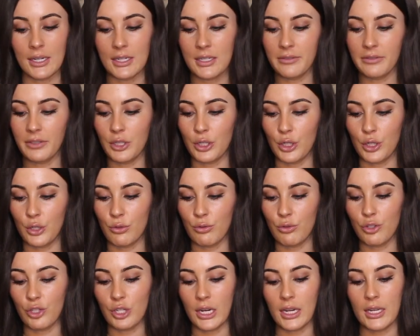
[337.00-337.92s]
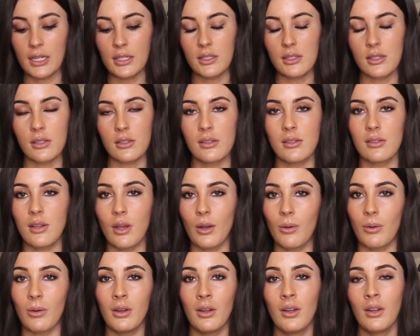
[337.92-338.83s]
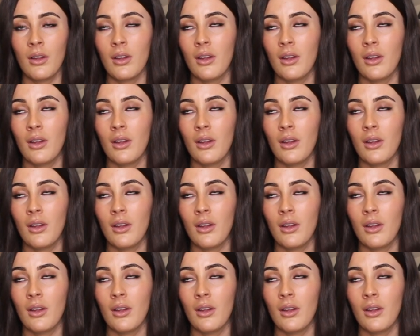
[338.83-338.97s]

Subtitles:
of different nude shades, so